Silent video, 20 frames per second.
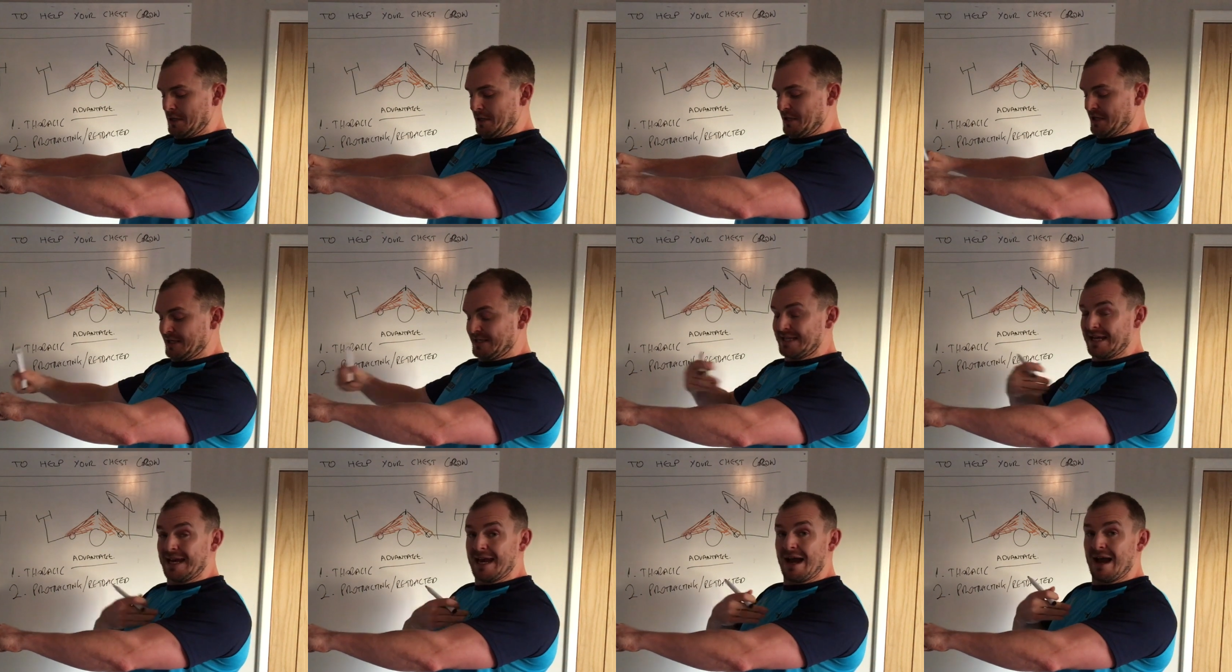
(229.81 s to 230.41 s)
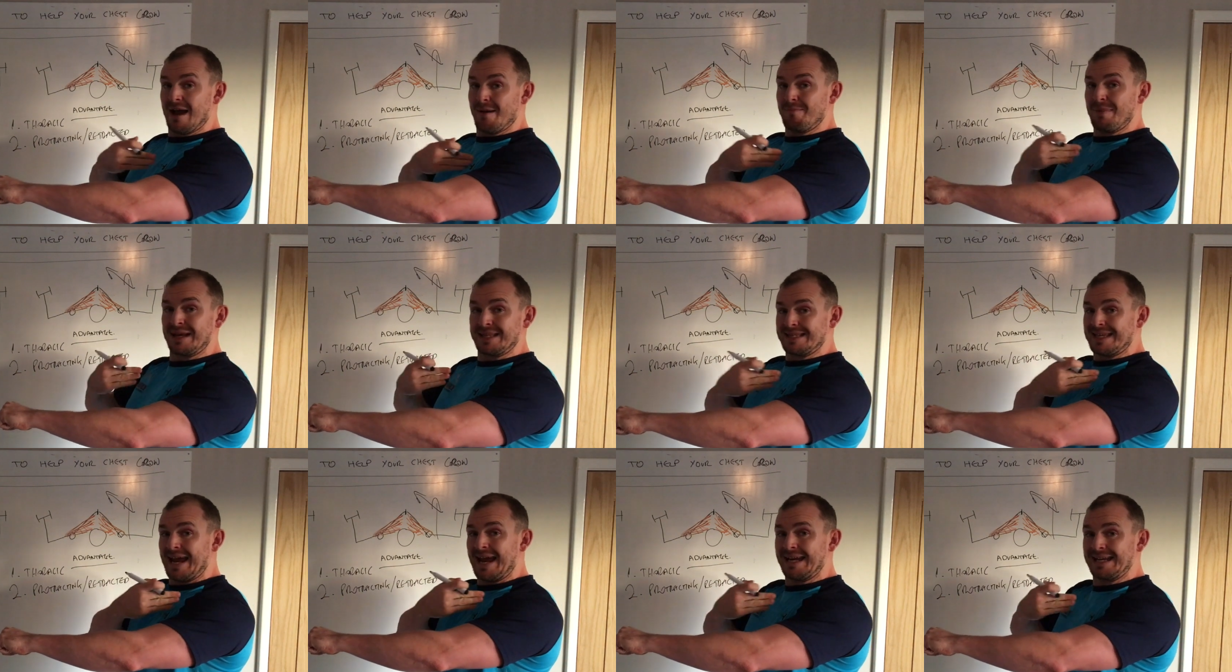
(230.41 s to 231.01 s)
you can see I
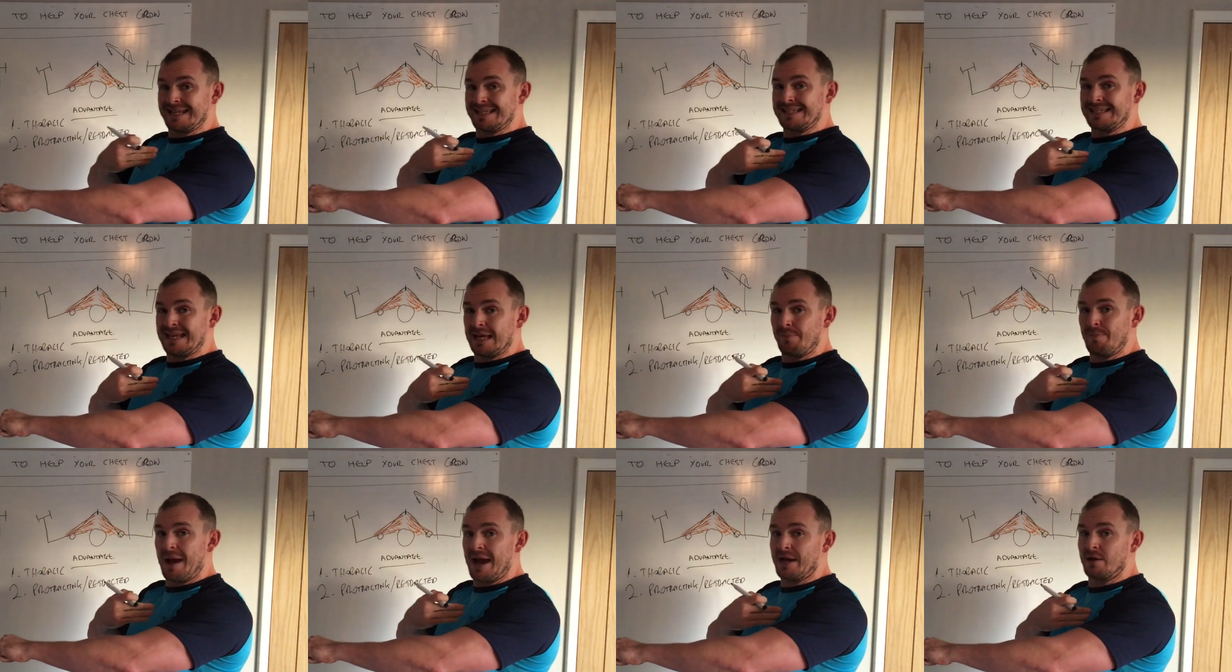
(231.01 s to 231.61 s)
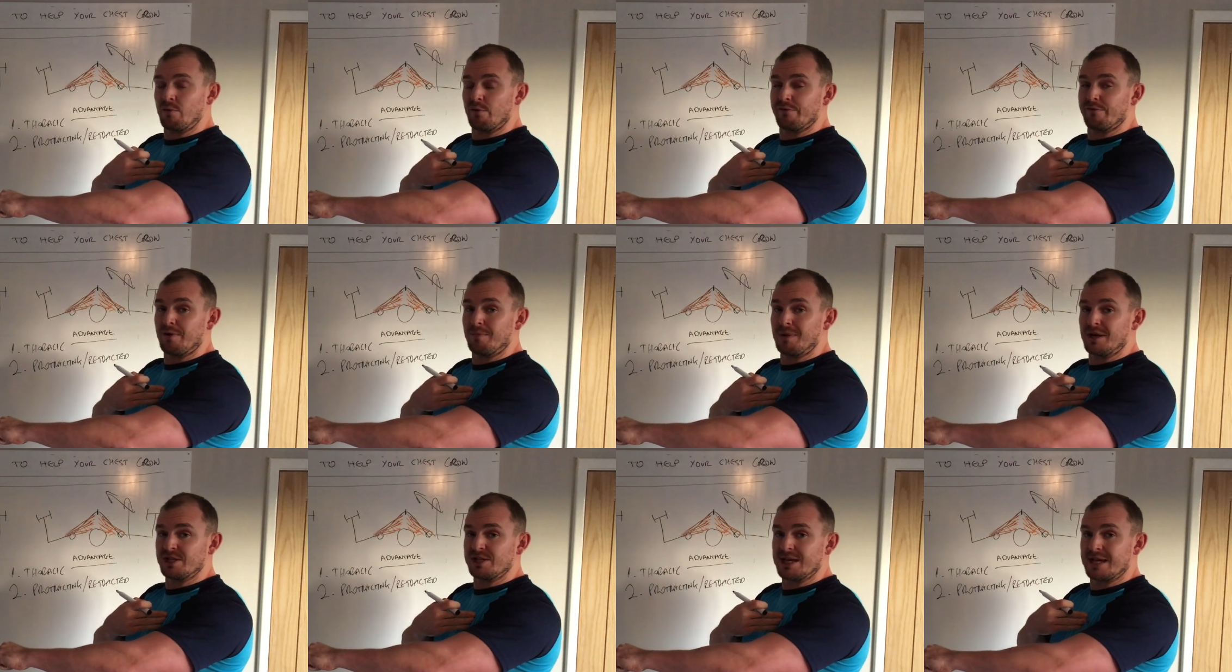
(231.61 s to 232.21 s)
maintain a steep angle
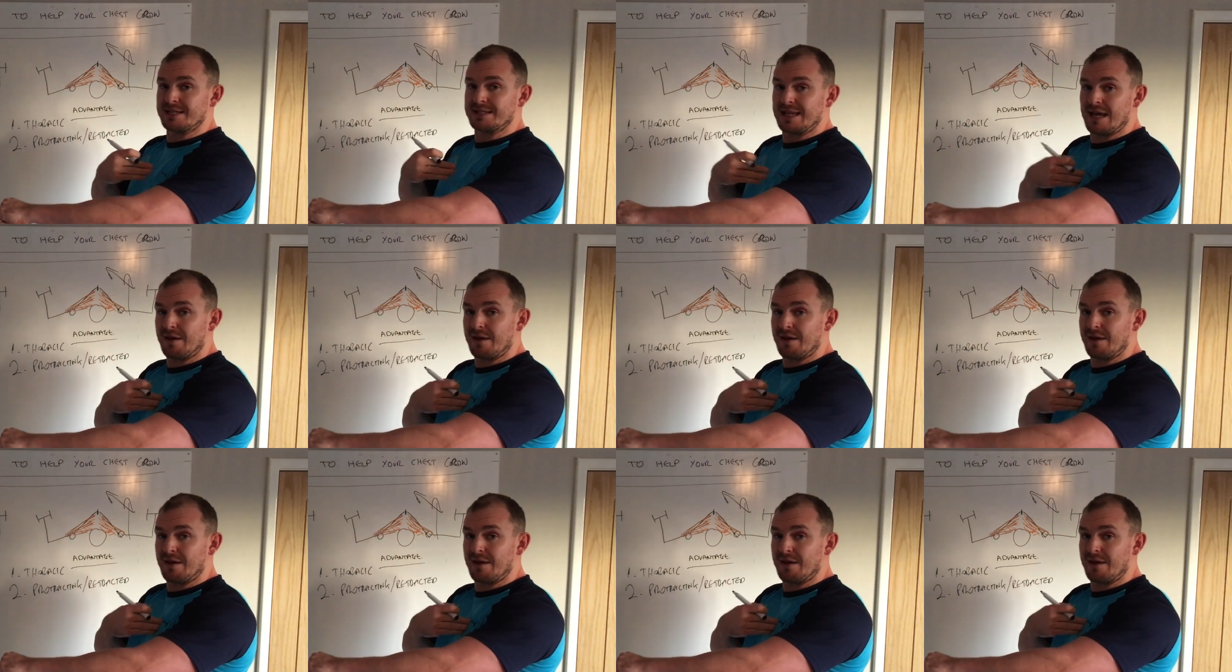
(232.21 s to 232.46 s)
from my chest.